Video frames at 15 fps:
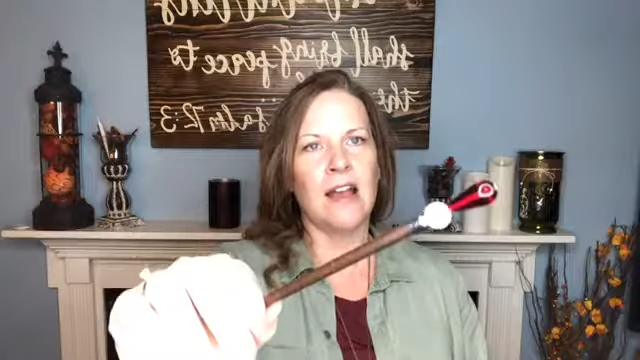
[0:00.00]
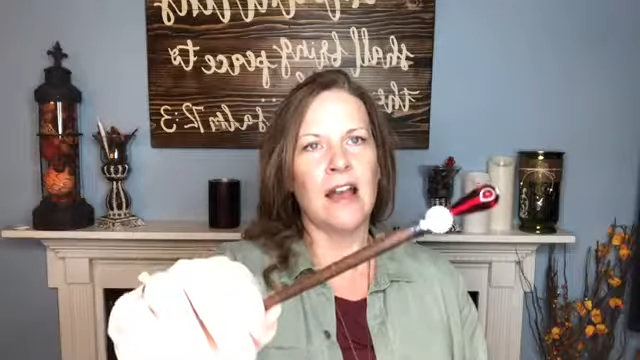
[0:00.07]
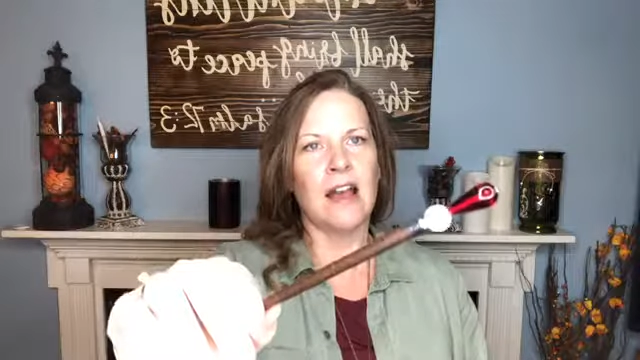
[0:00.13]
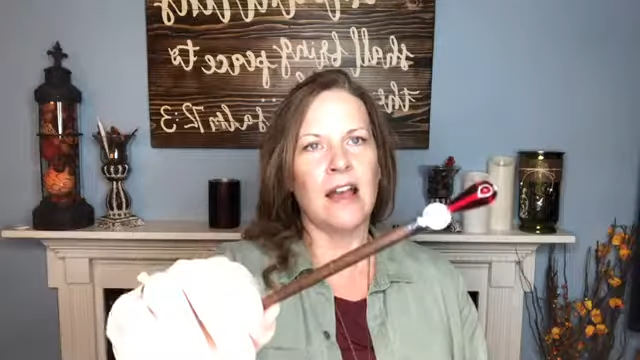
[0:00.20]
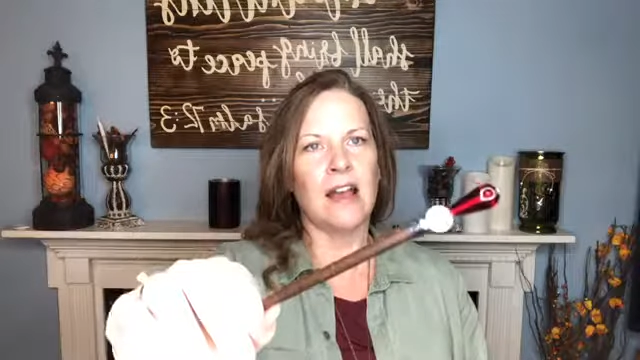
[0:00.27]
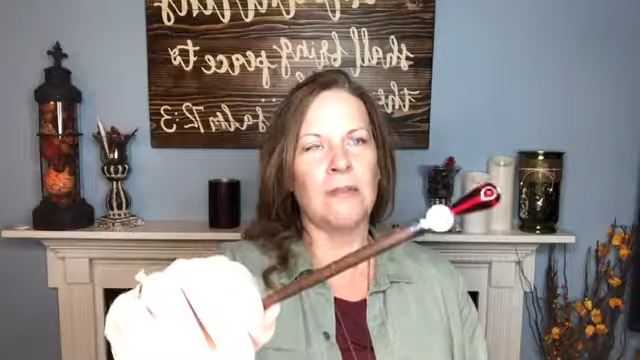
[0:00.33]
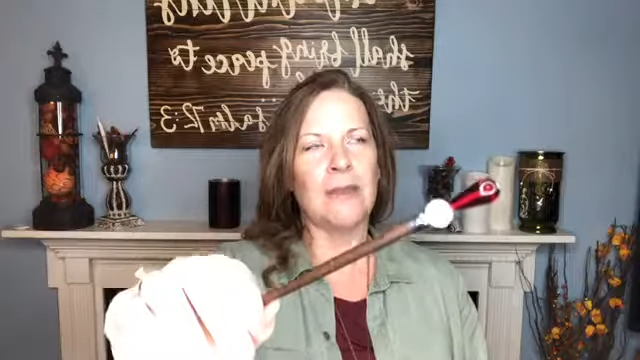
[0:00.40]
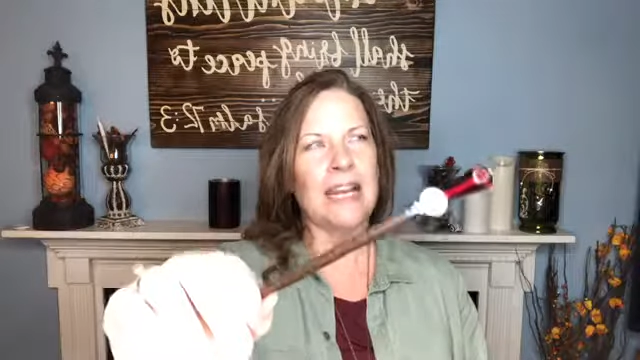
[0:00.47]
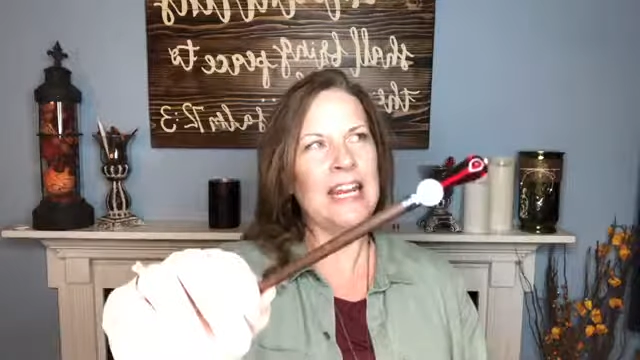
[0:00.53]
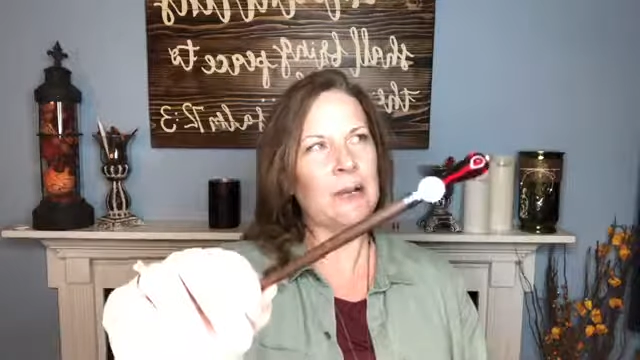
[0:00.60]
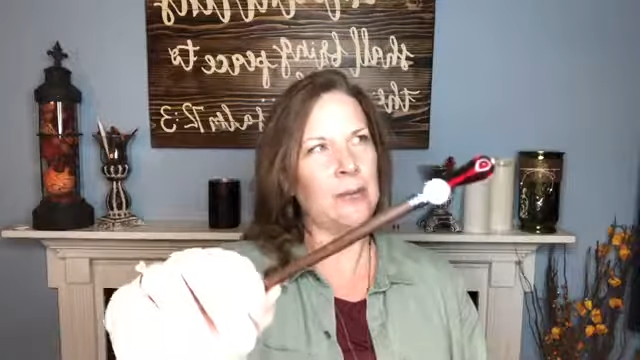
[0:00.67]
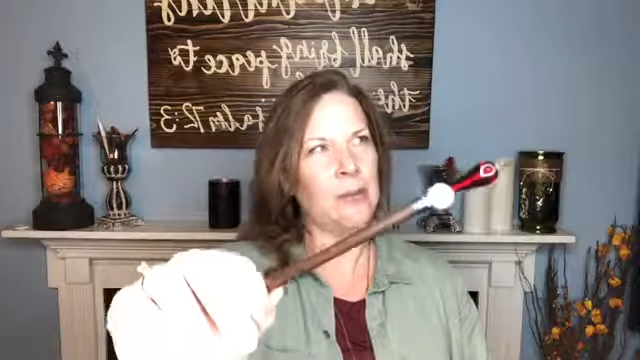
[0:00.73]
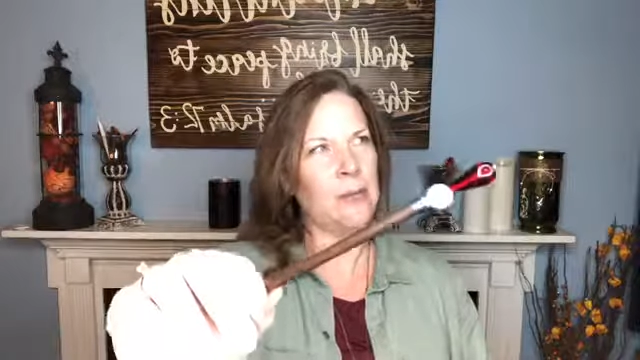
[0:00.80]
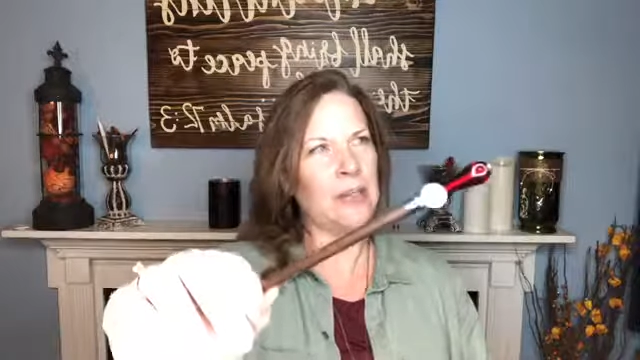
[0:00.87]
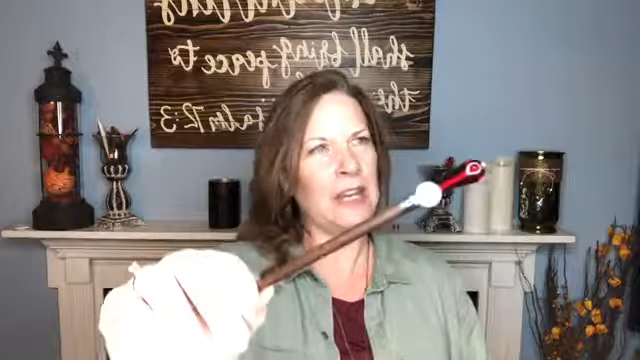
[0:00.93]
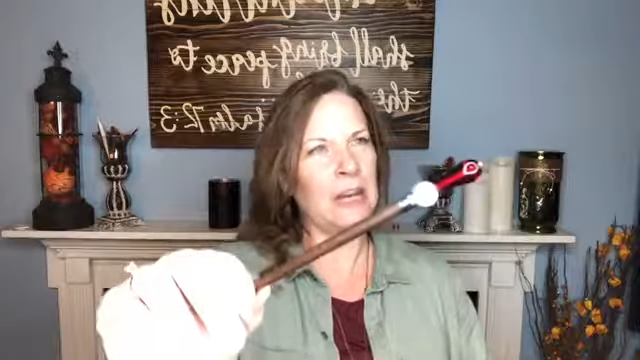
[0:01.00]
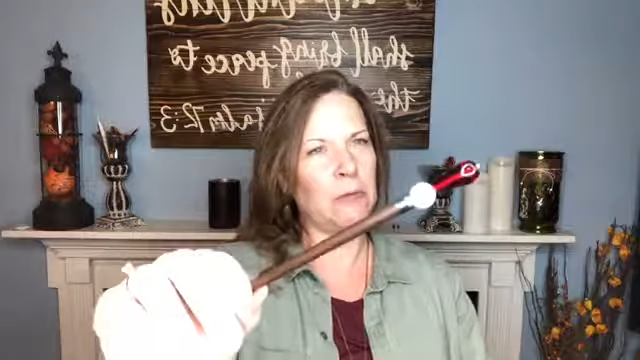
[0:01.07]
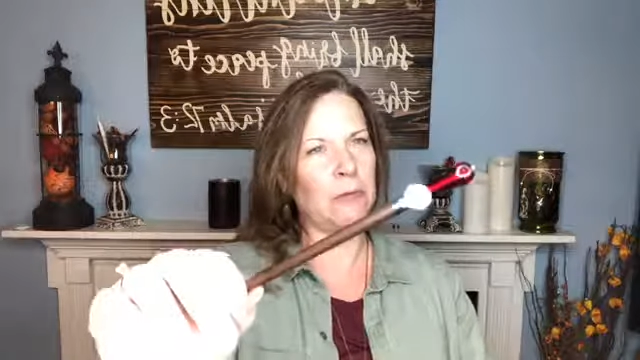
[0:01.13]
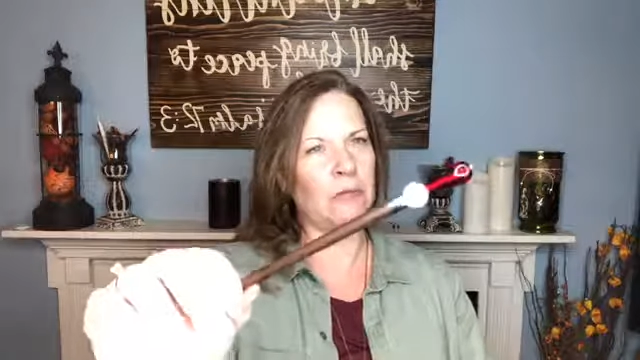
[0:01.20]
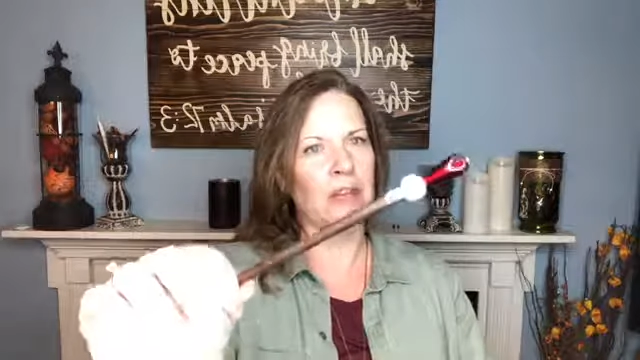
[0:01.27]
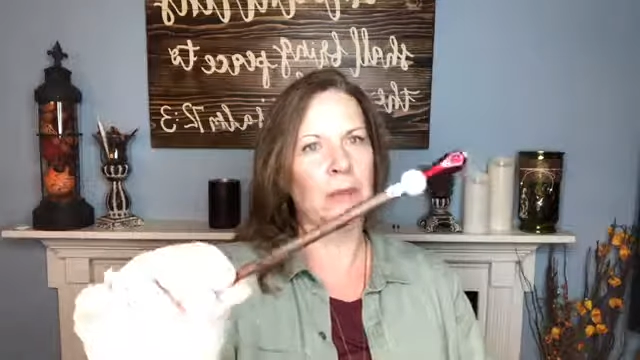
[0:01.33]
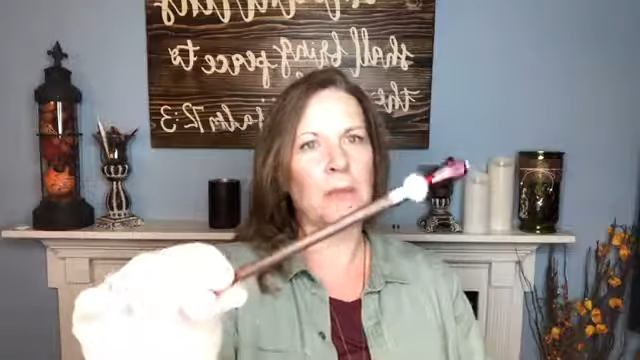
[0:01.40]
I can't remember the name
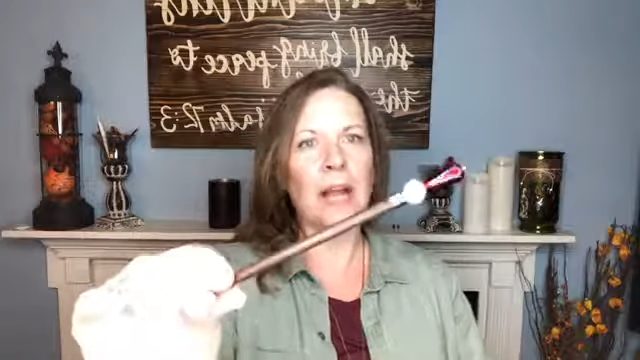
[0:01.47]
of it,